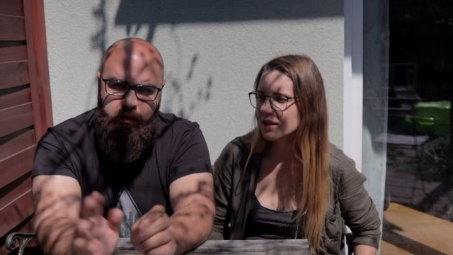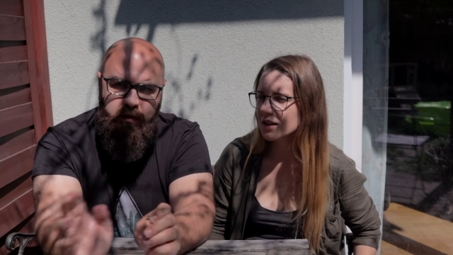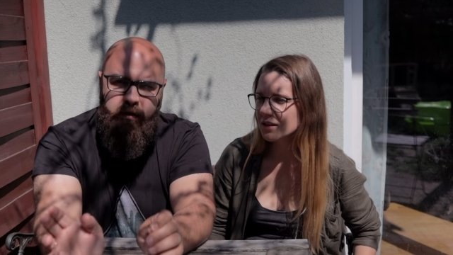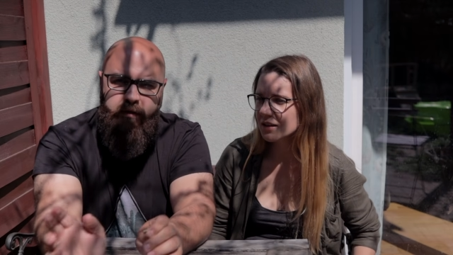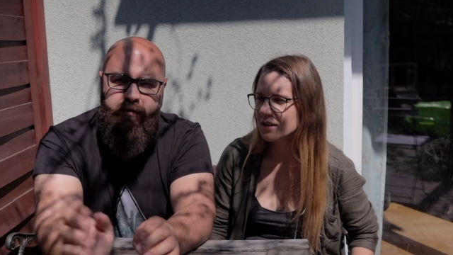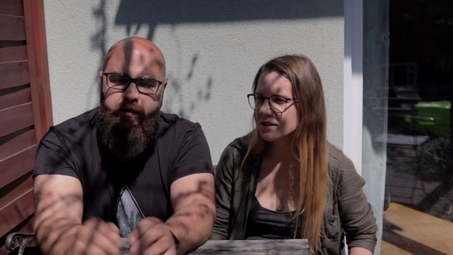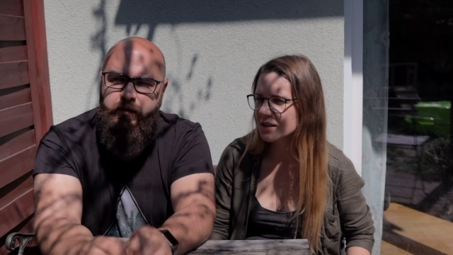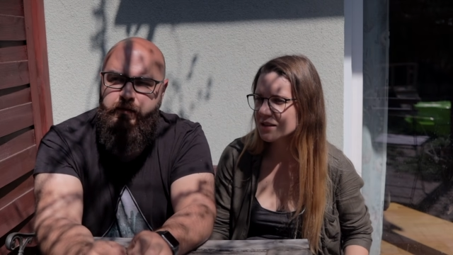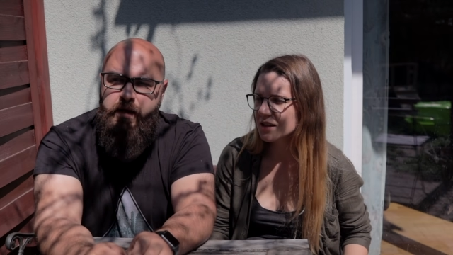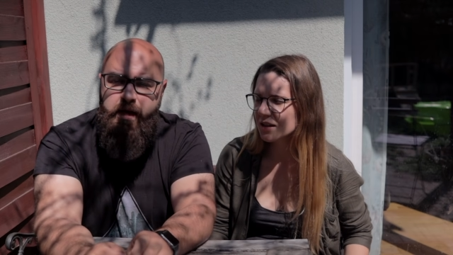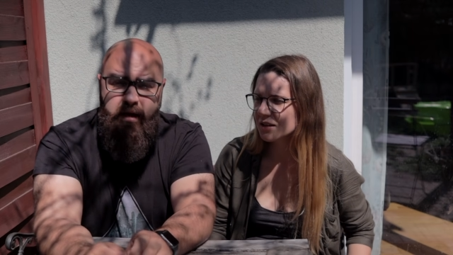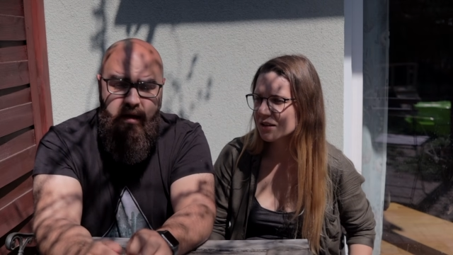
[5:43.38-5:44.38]
Speaker 1: that, that's things.
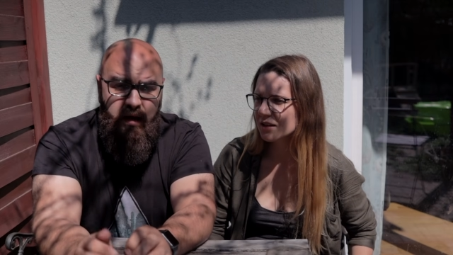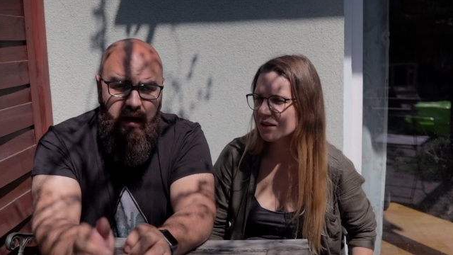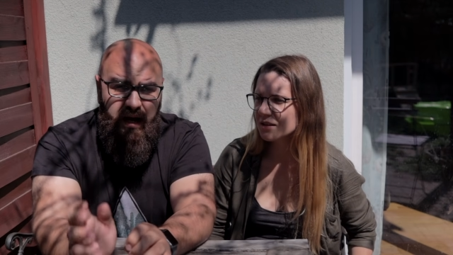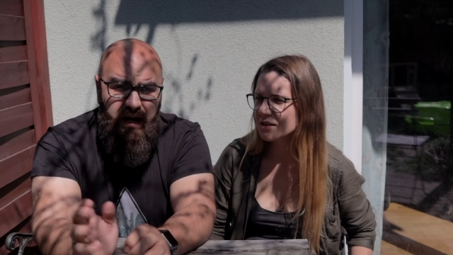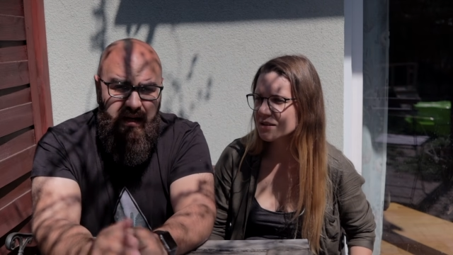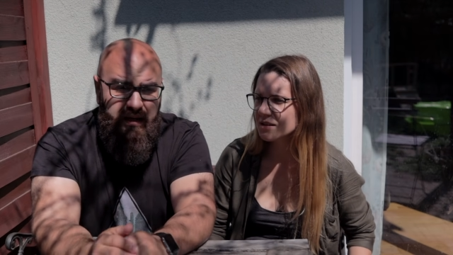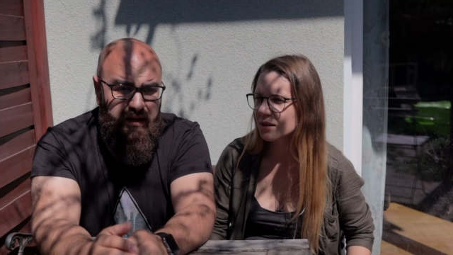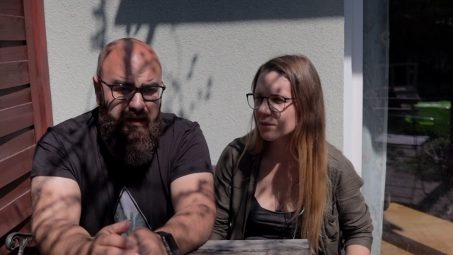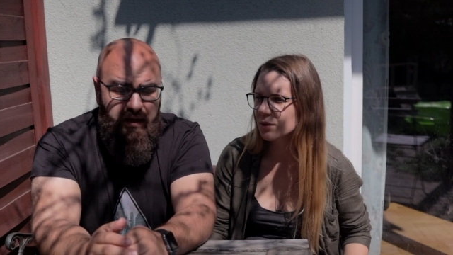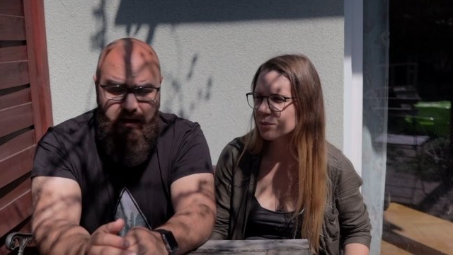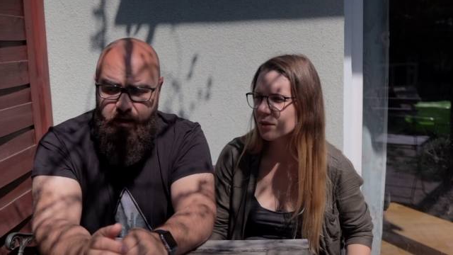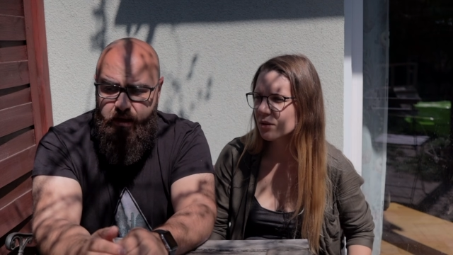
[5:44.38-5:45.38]
exactly the I, same
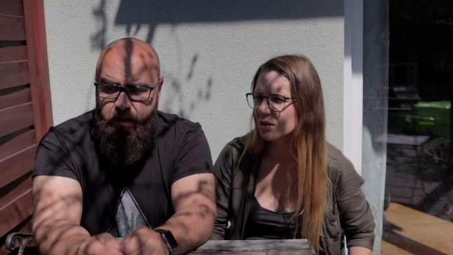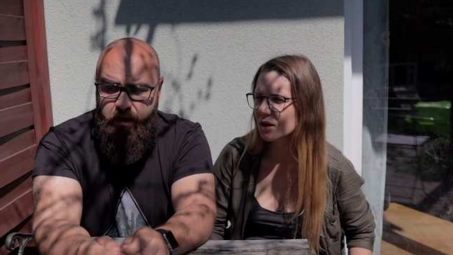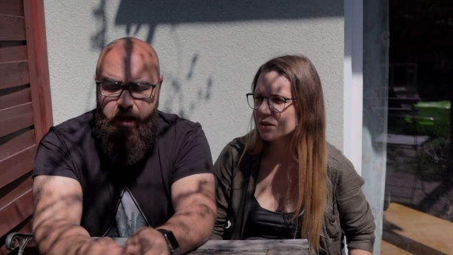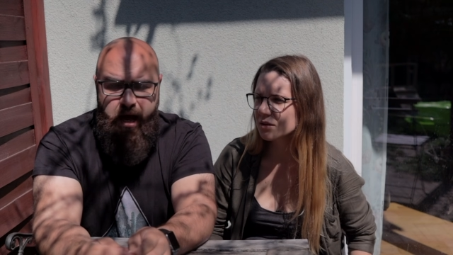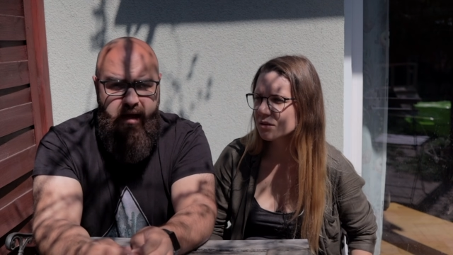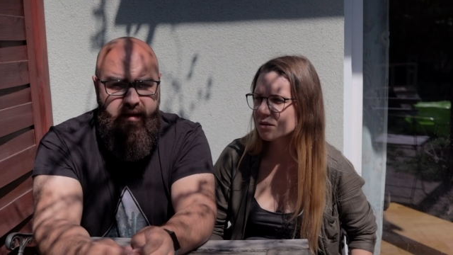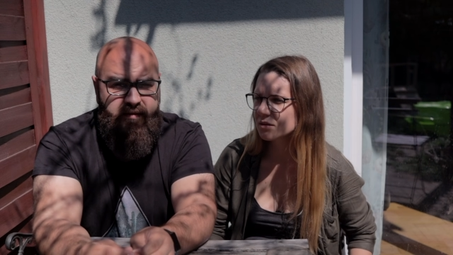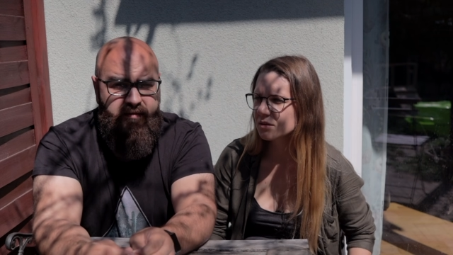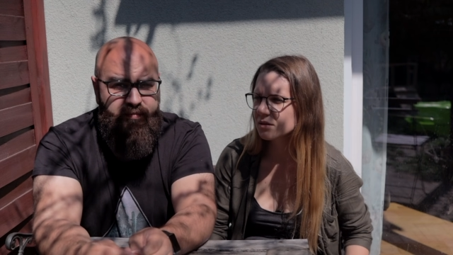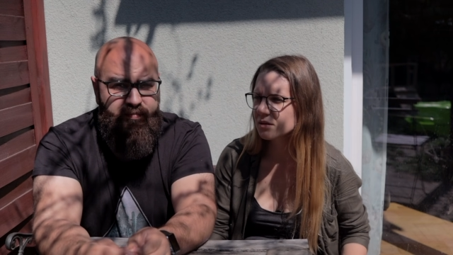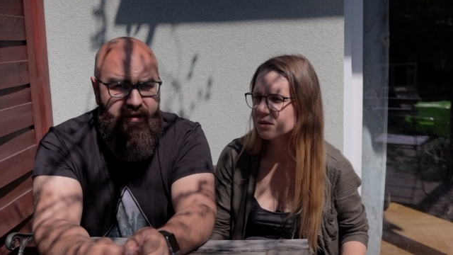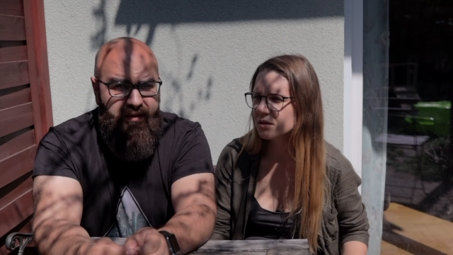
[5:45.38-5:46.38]
in Poland. I
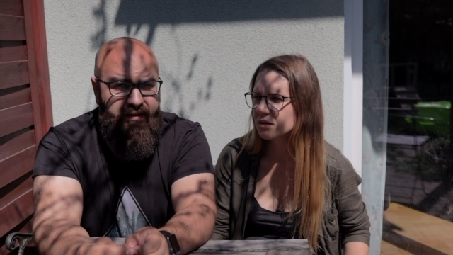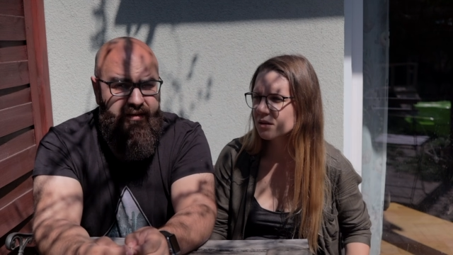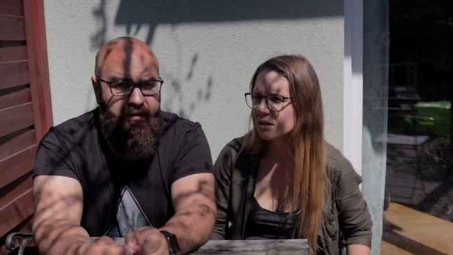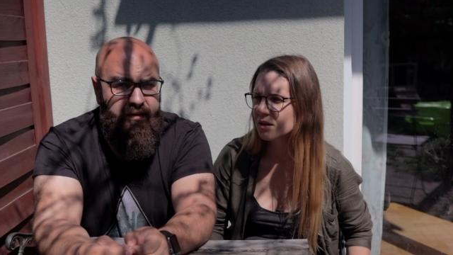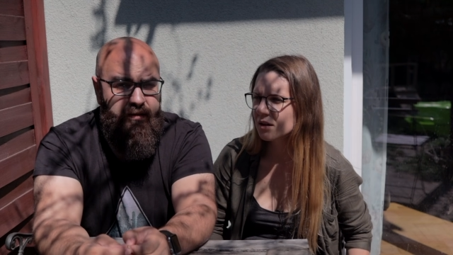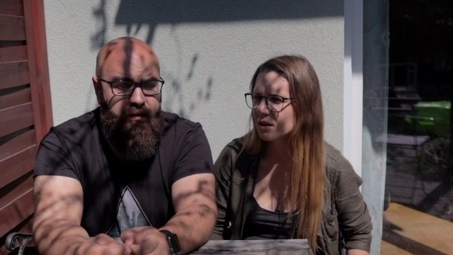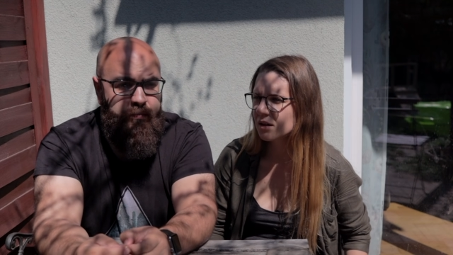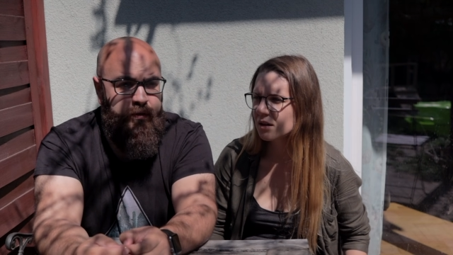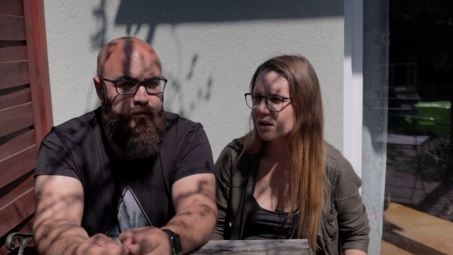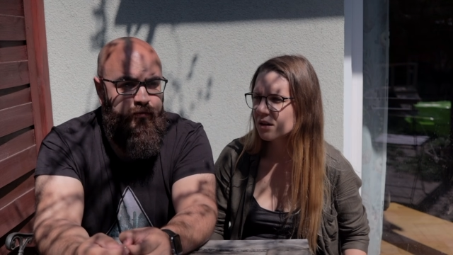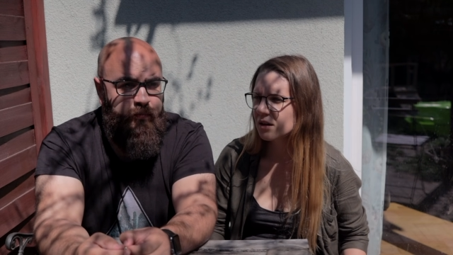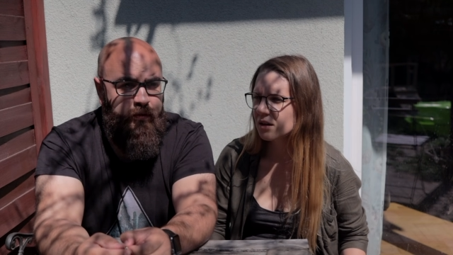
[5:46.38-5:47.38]
Speaker 2: speak a
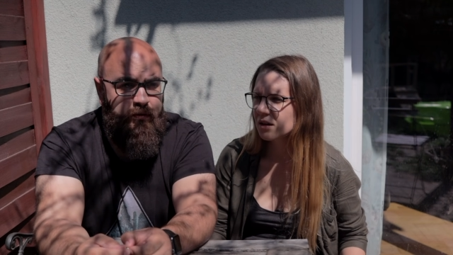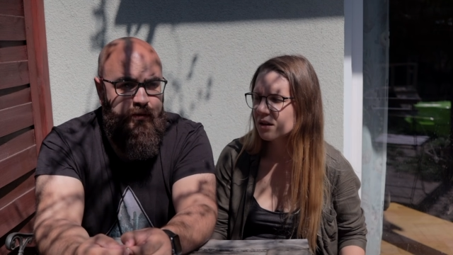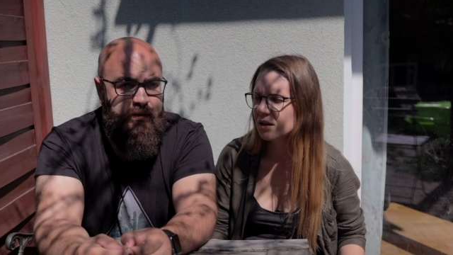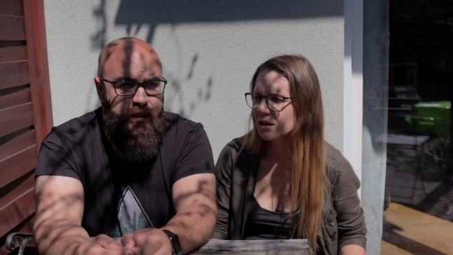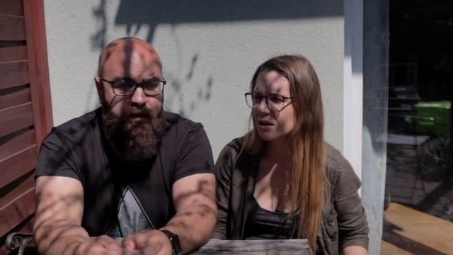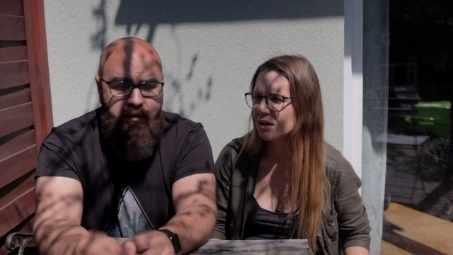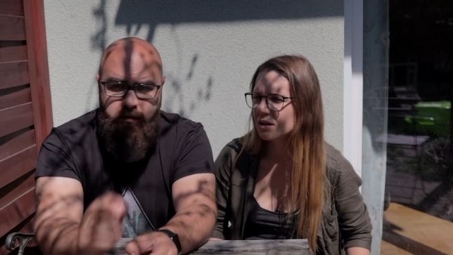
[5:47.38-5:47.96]
bit of Polish. I can